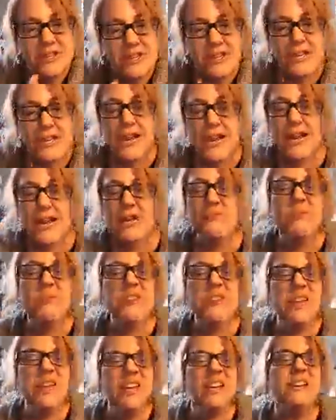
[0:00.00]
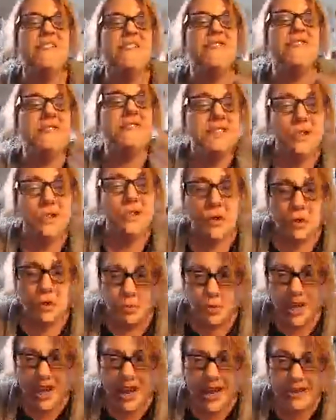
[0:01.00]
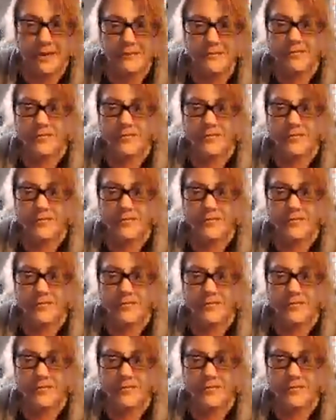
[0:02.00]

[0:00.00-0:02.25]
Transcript: And I don't mean that in a physical way.